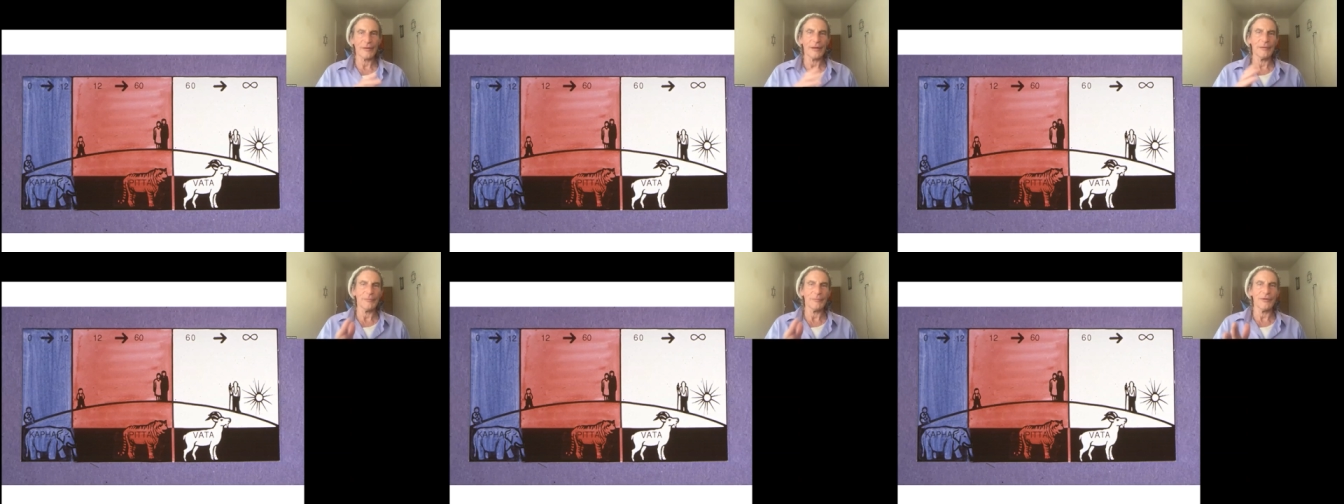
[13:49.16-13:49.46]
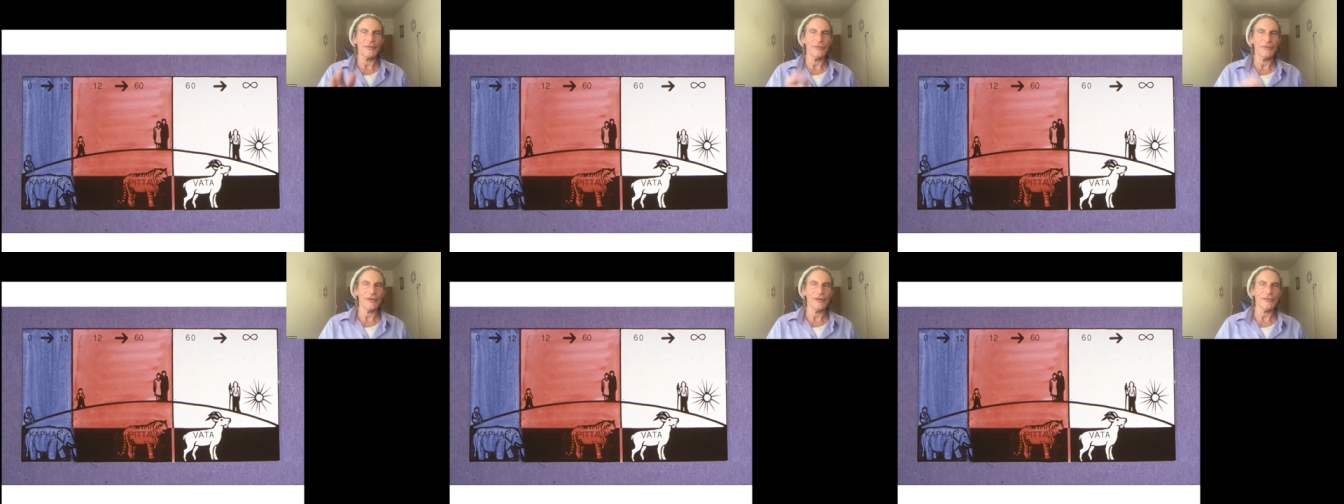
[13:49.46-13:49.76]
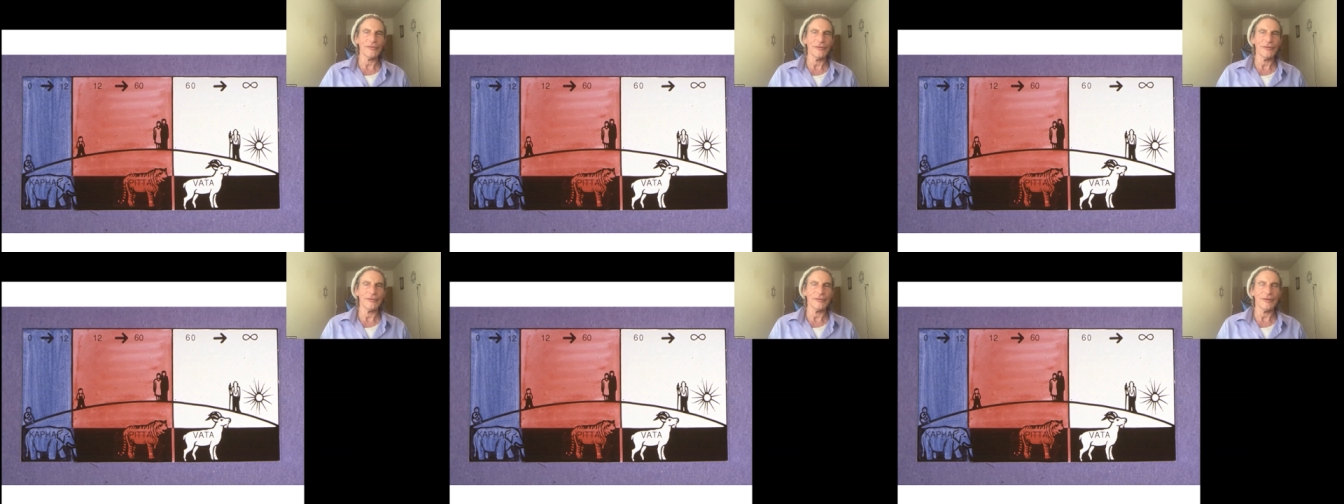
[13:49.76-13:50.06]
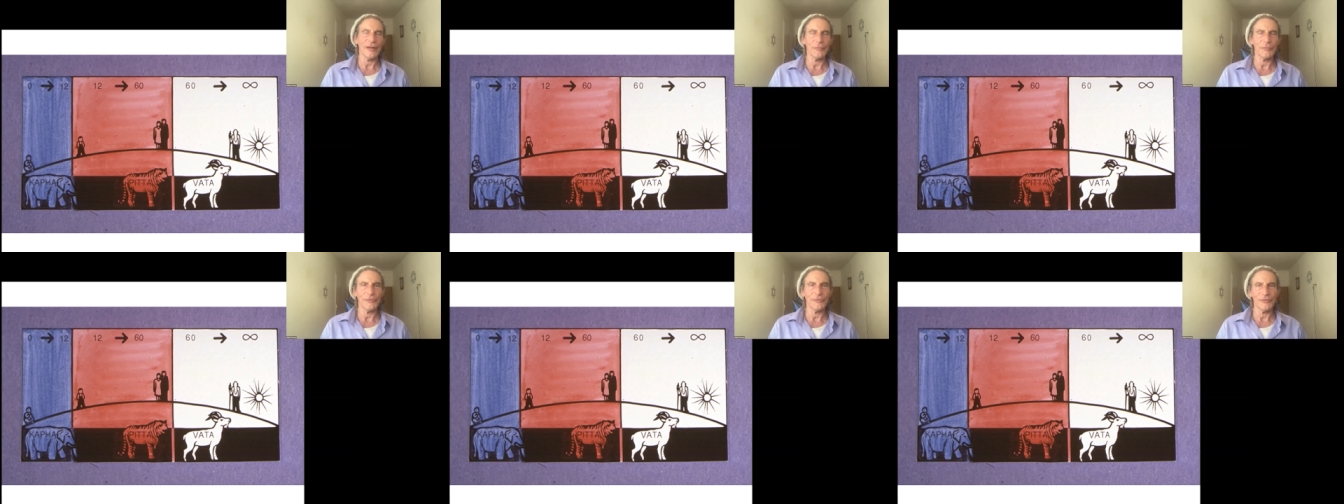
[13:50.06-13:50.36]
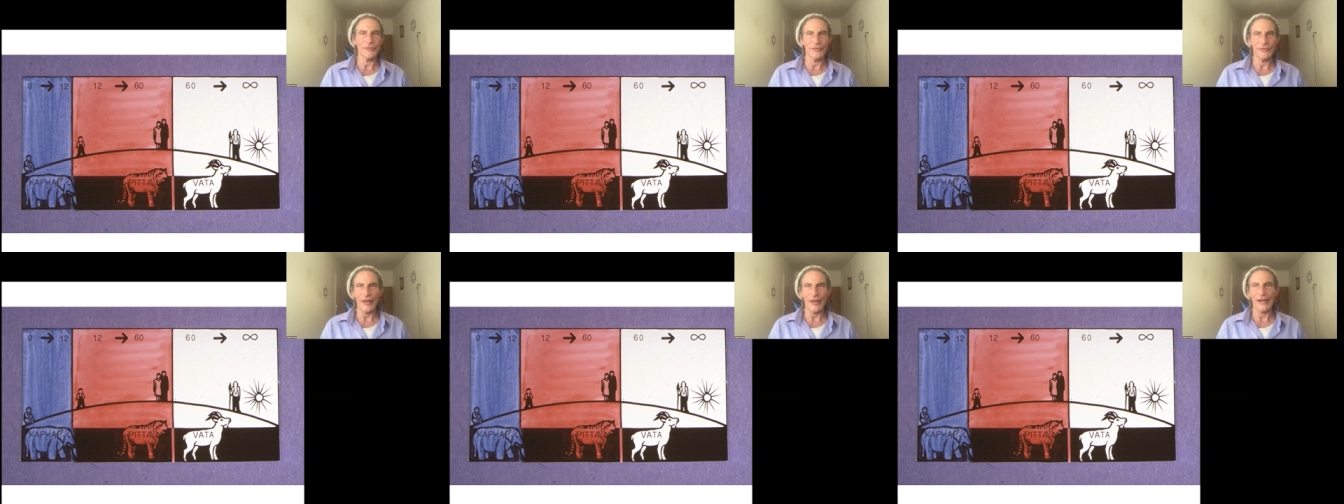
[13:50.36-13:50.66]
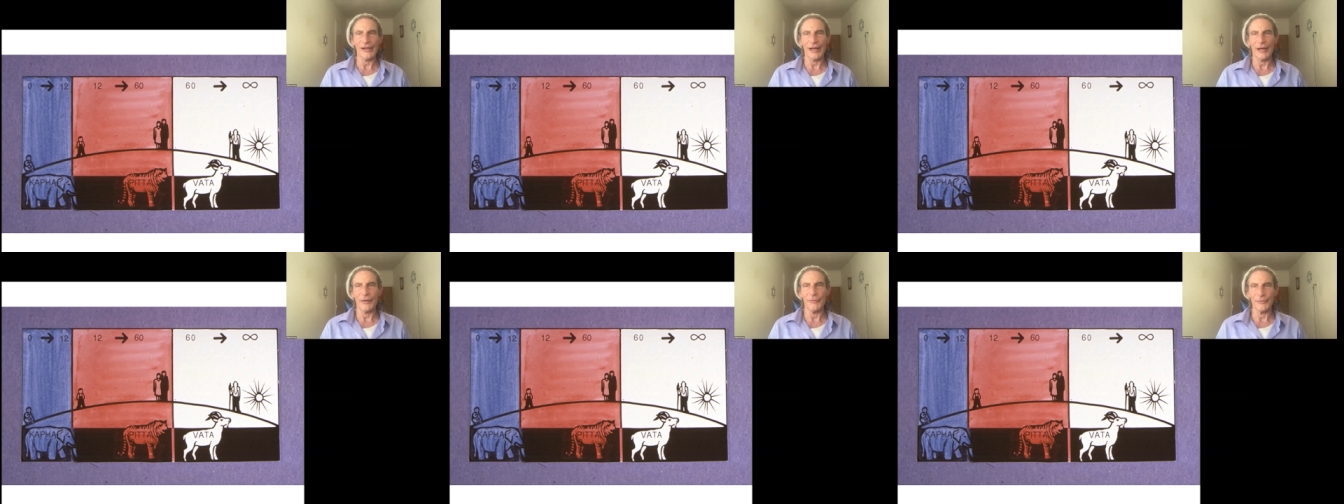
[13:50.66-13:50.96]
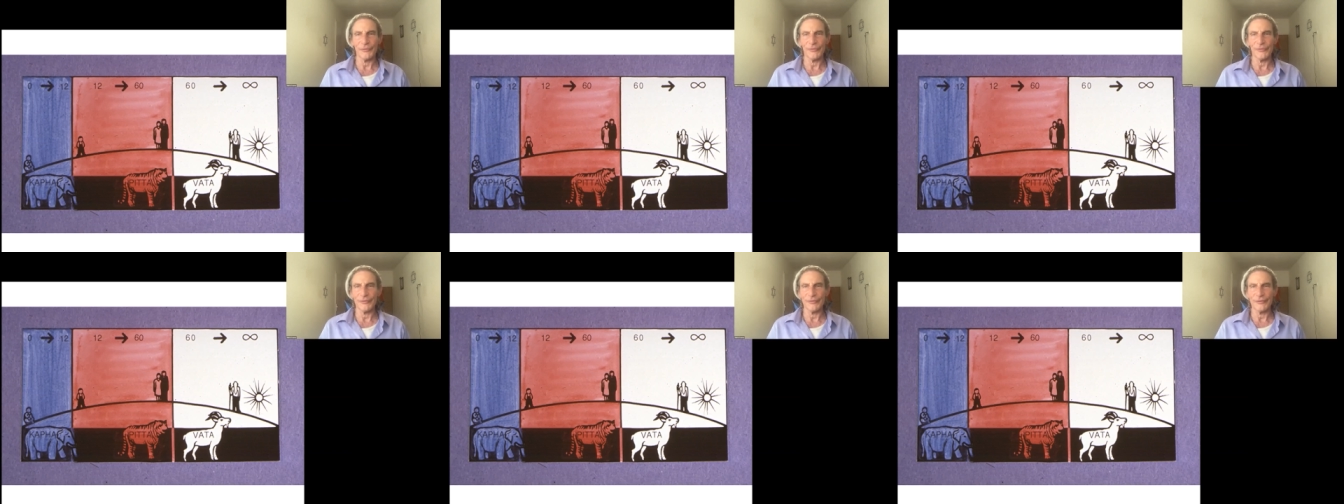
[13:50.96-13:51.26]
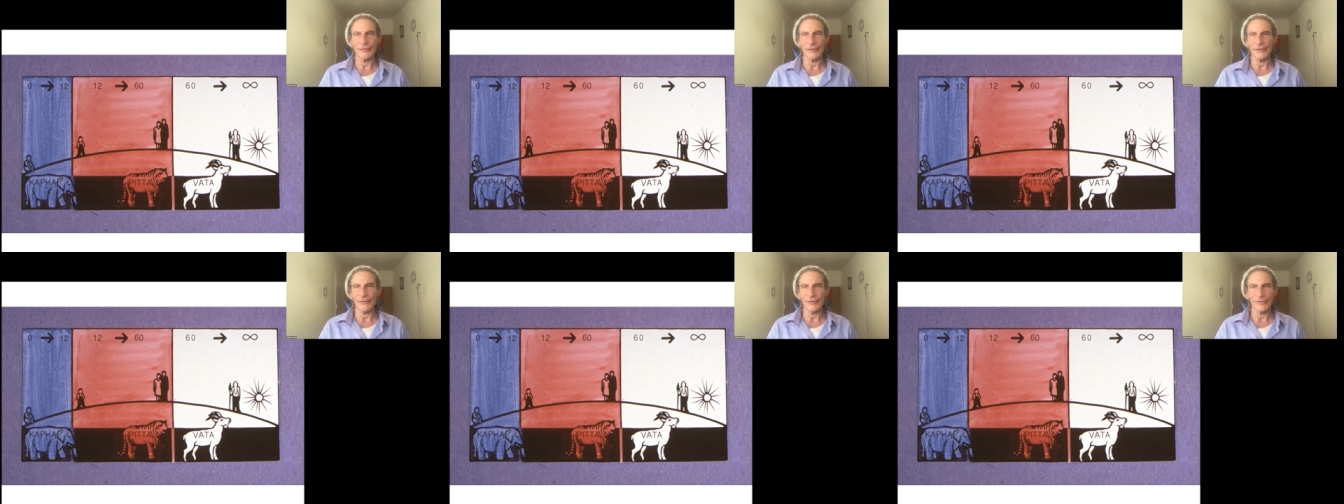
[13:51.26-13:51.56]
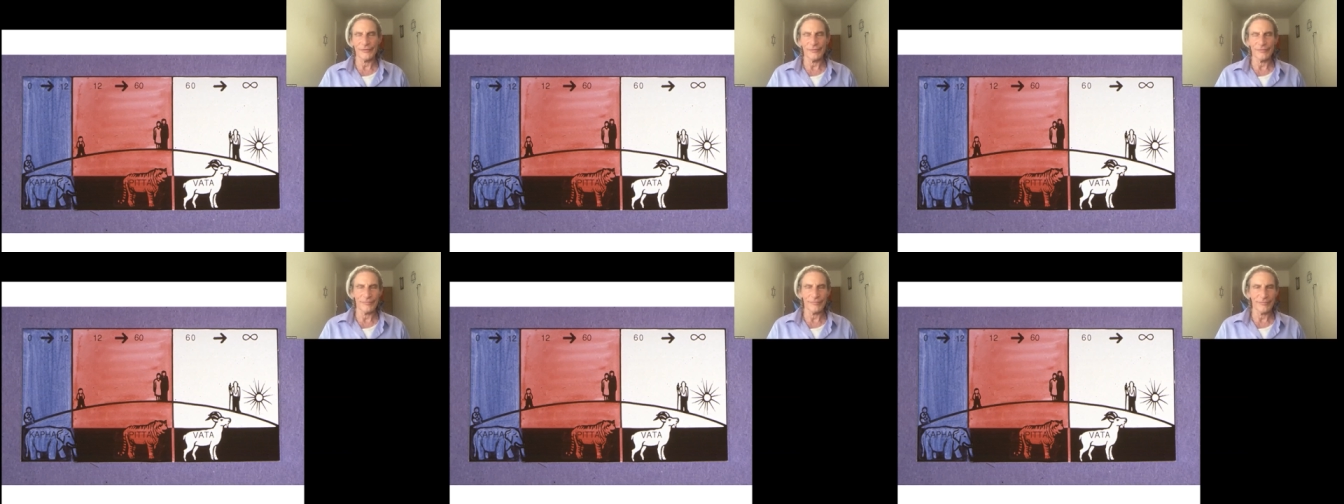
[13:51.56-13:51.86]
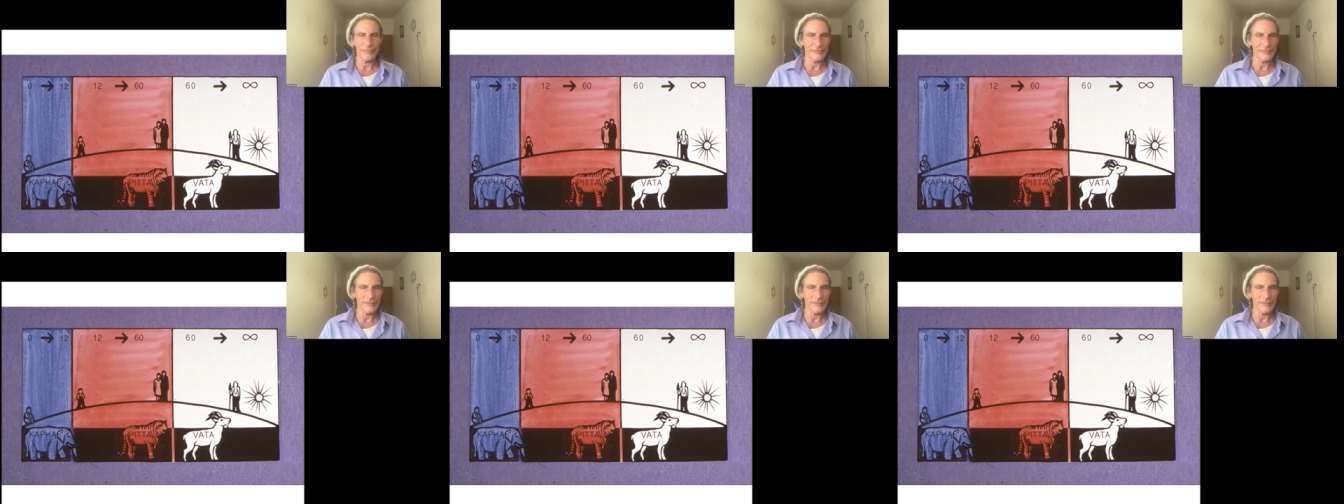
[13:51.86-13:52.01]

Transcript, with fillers: in my 60s, I was stuck. I was just